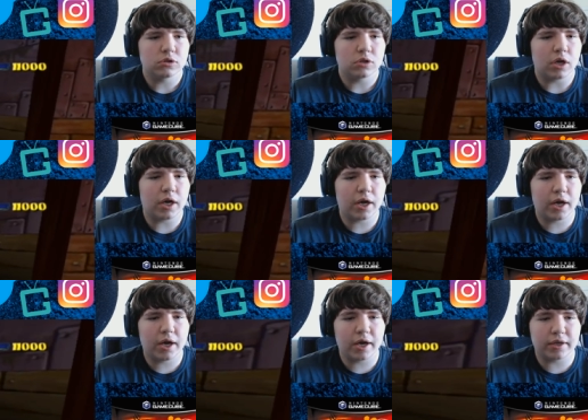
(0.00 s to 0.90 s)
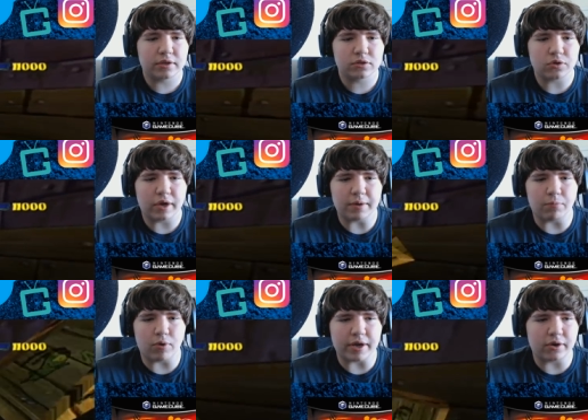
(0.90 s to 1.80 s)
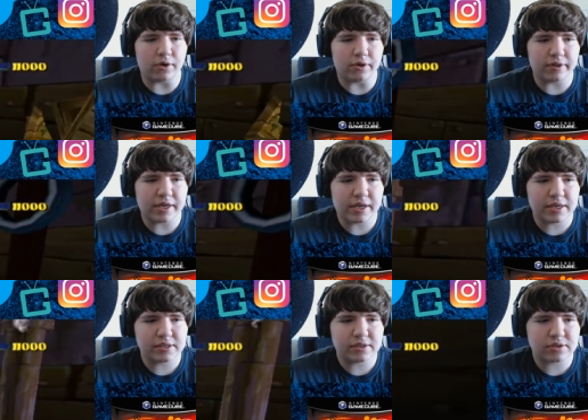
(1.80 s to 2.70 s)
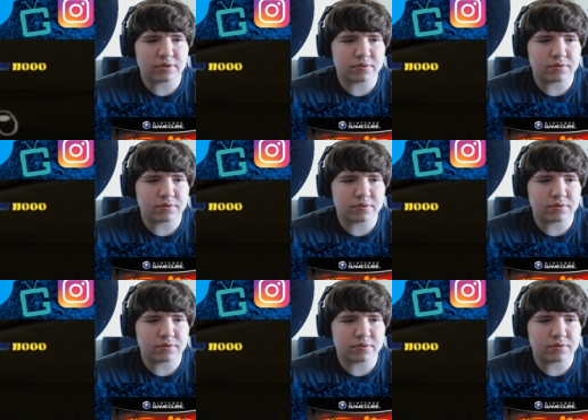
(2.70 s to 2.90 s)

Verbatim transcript: Uh, go ahead and break all these.